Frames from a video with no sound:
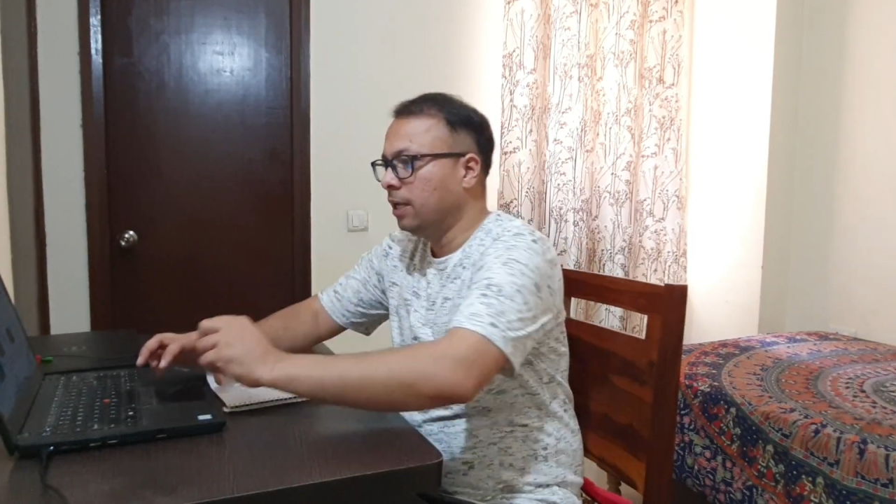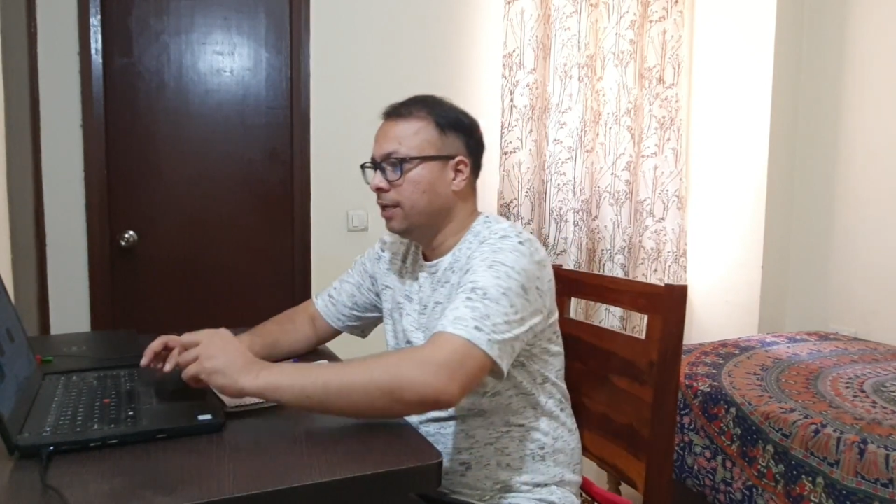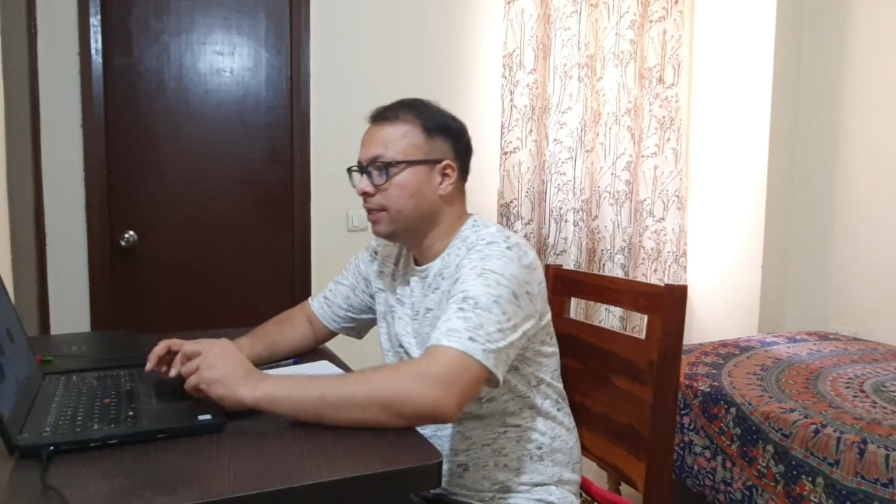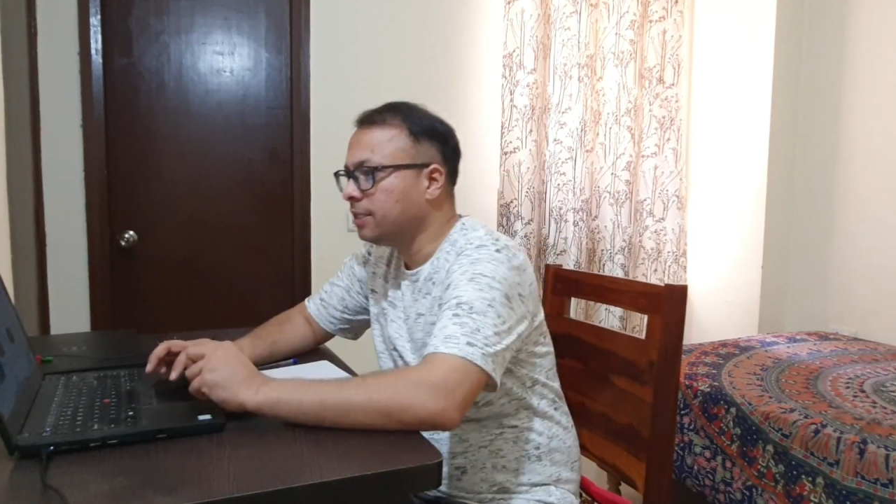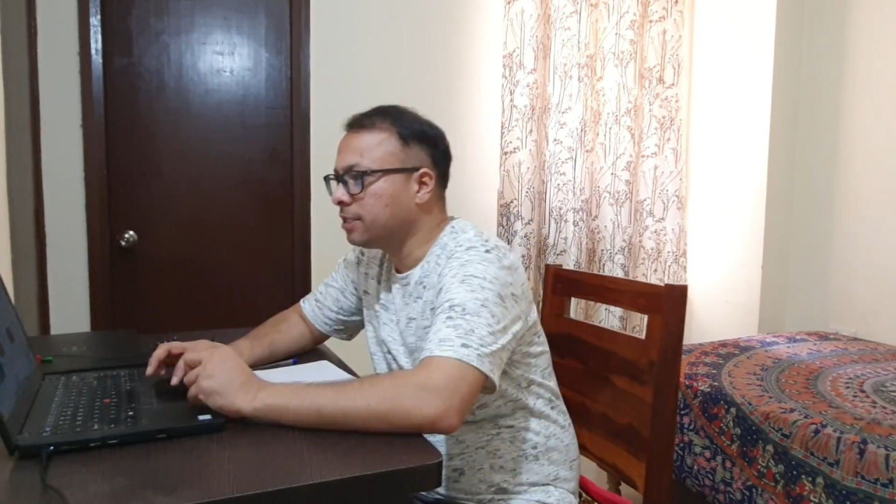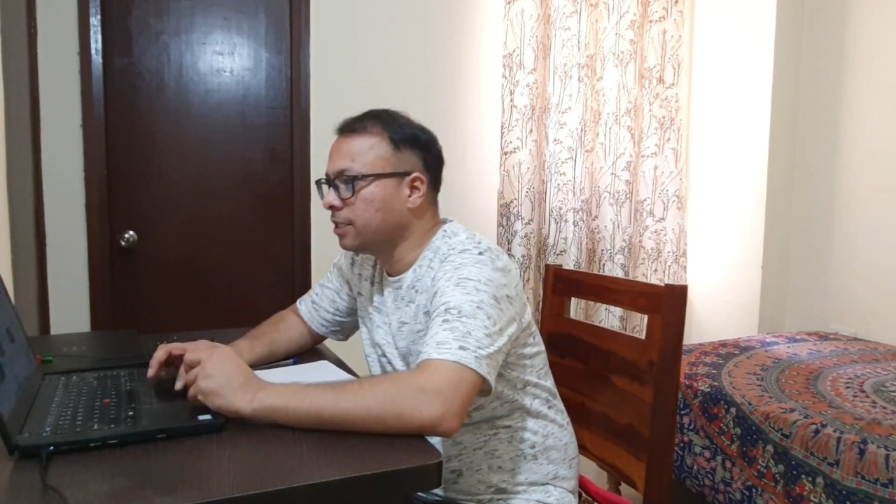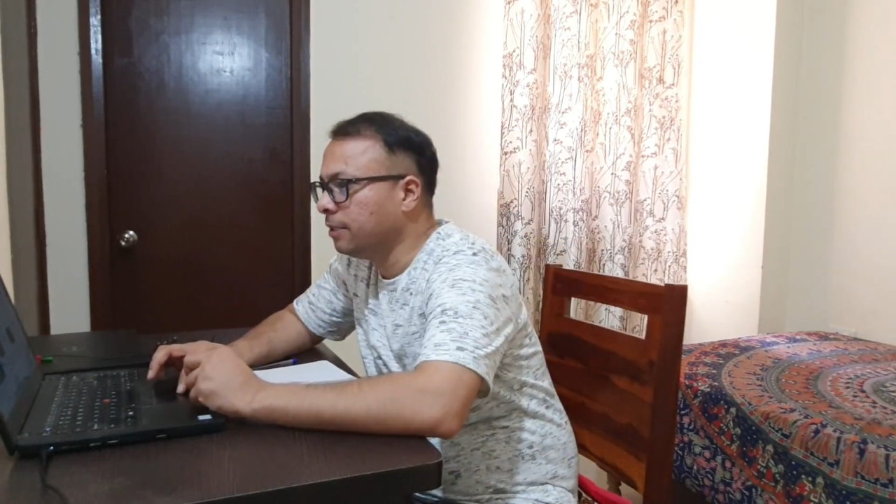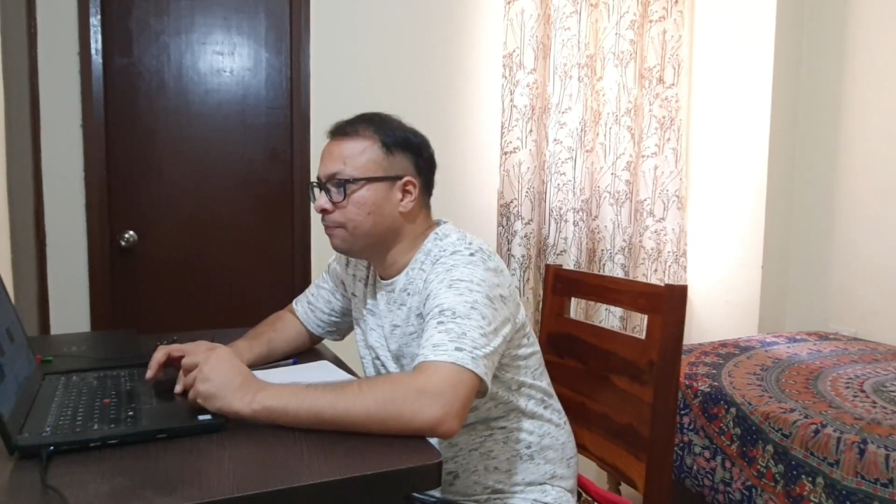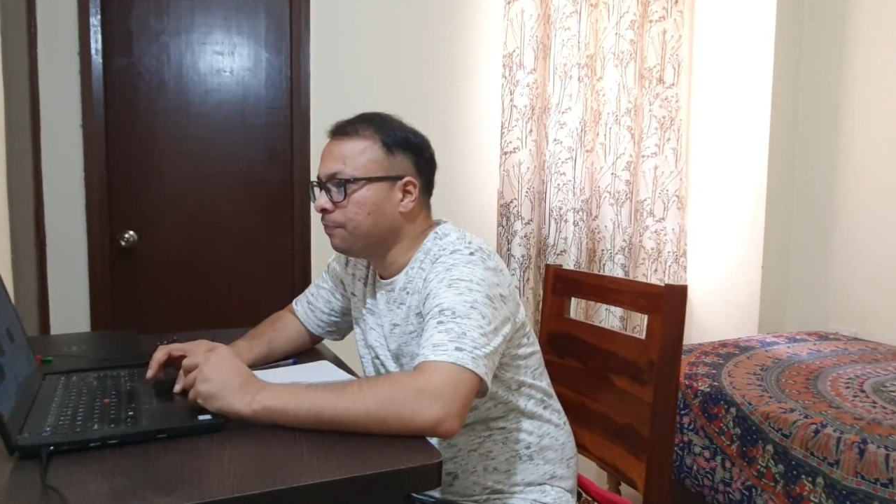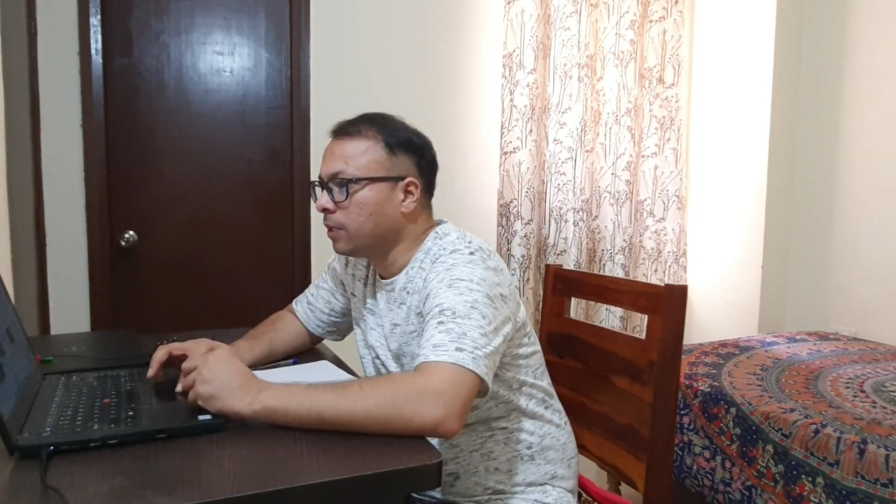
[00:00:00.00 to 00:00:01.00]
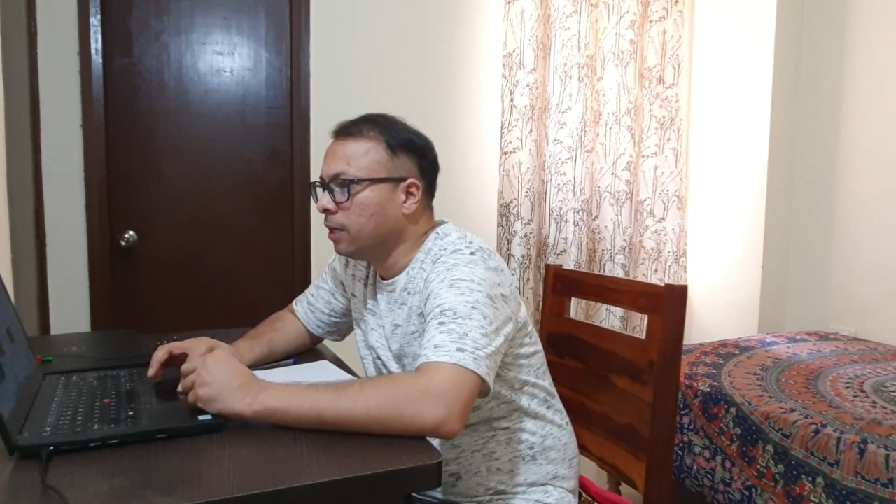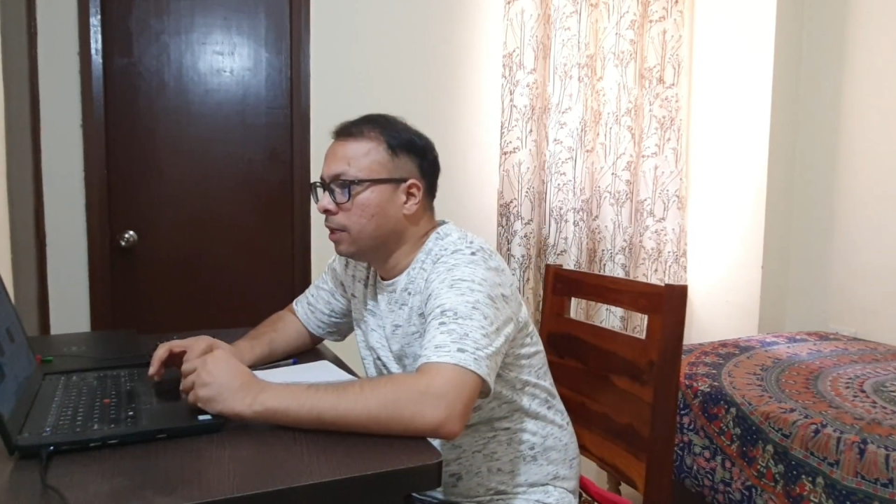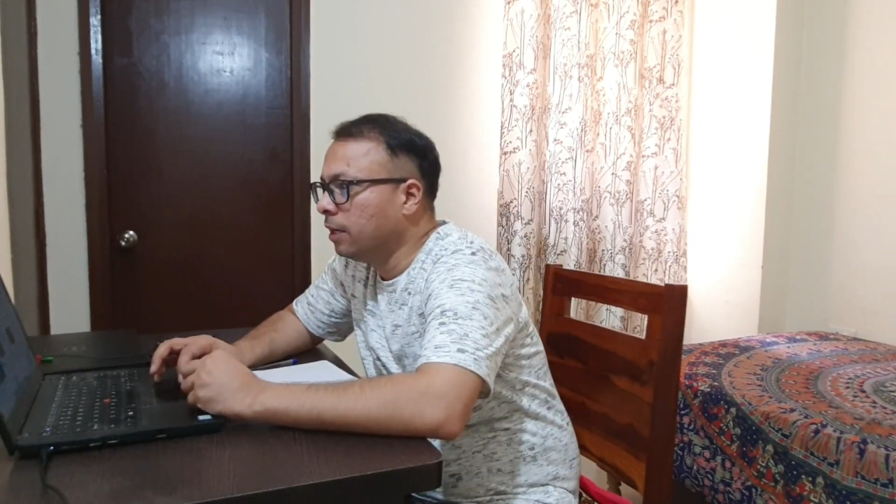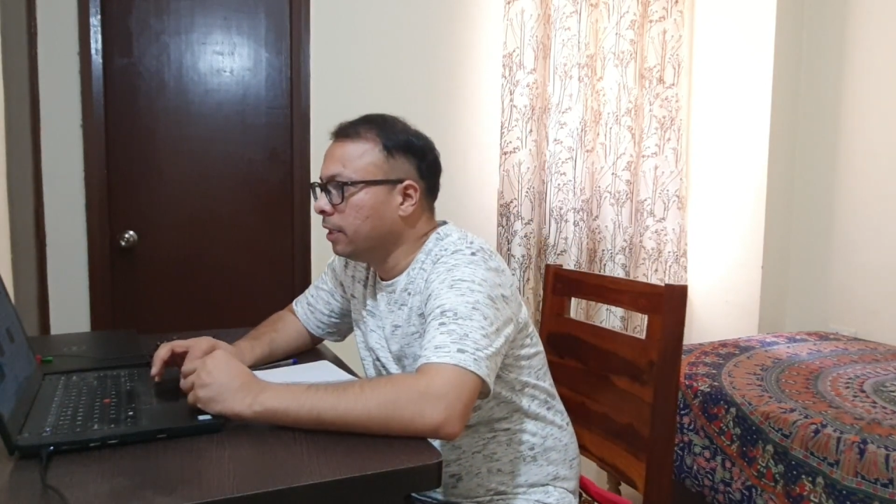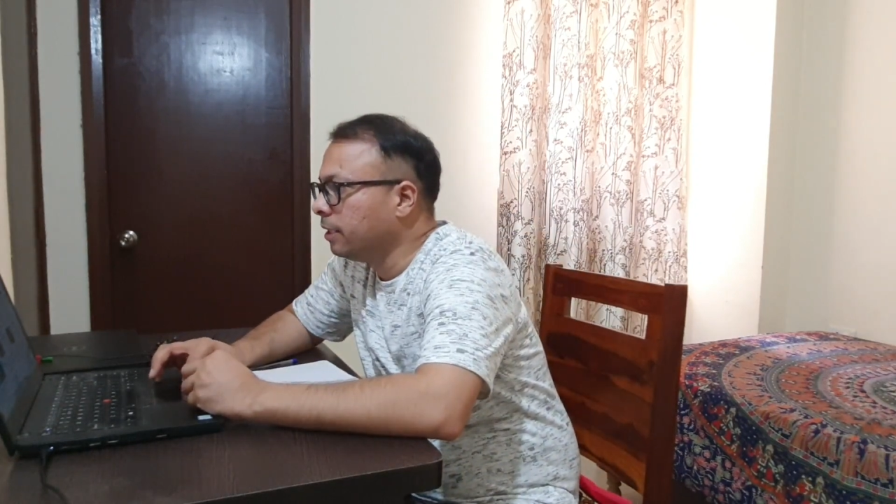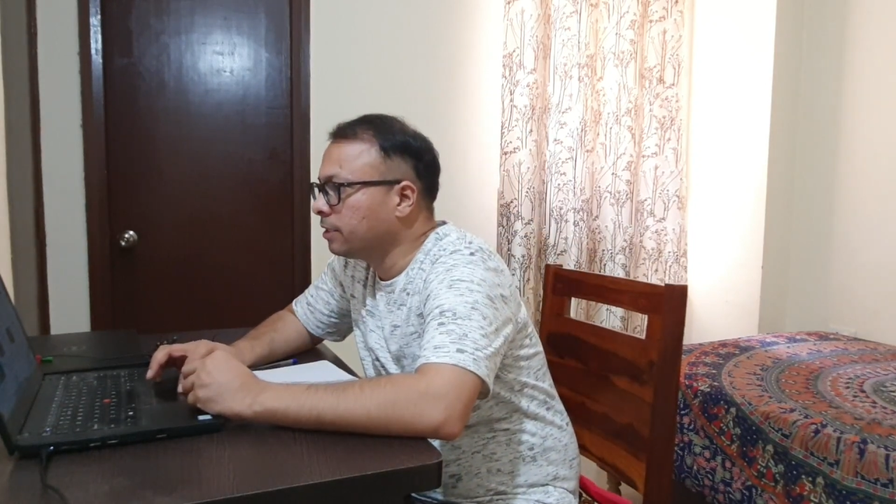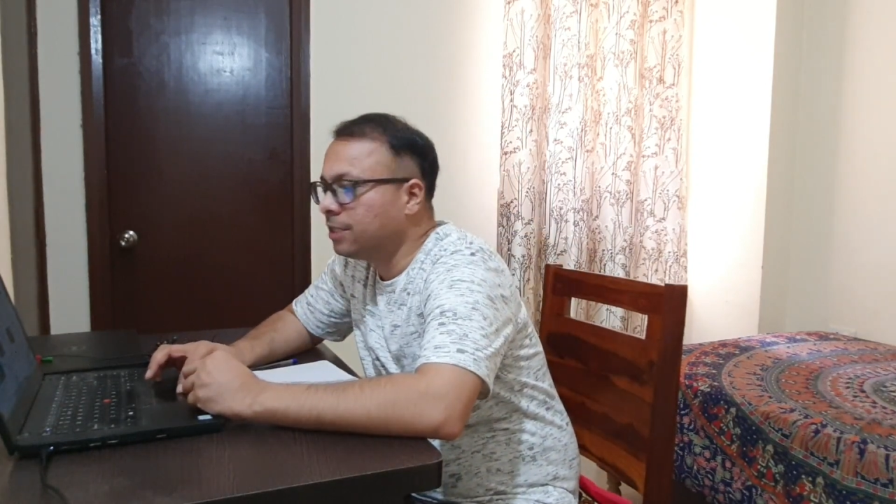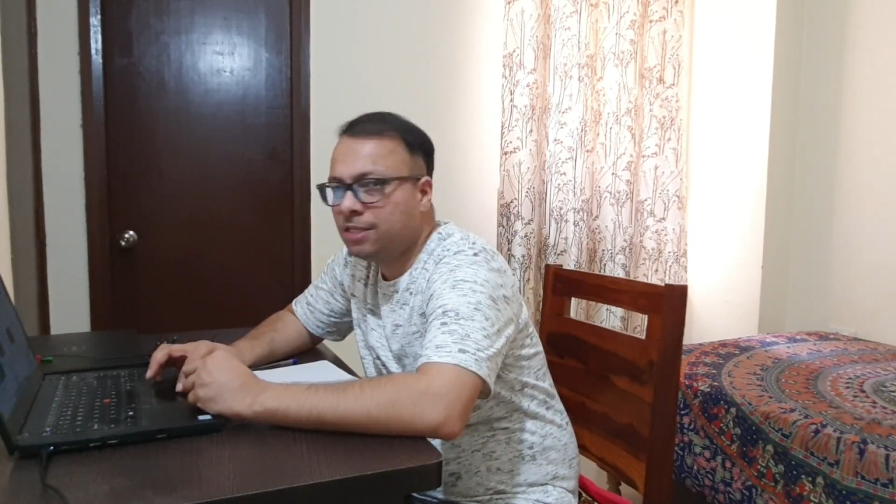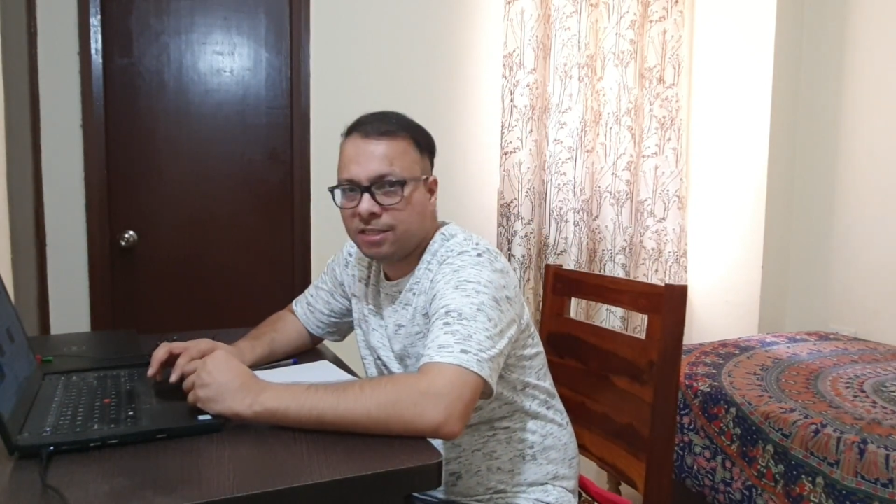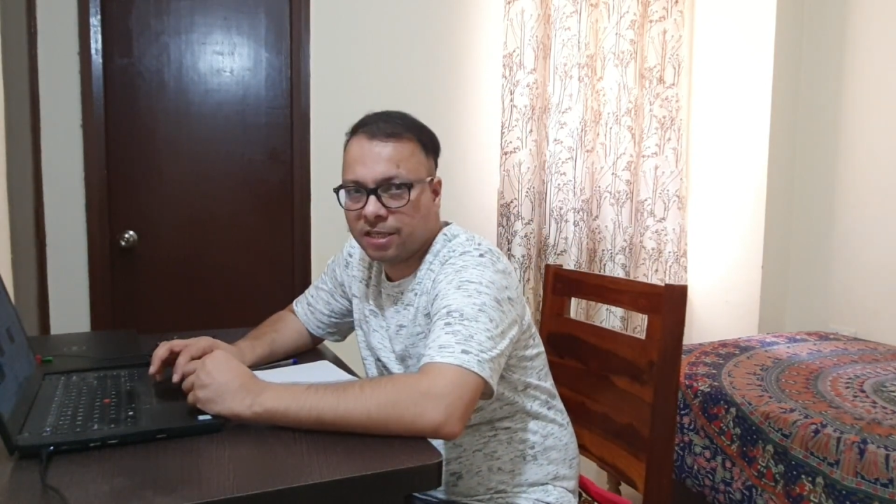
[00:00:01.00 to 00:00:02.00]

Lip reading: Let us see. Since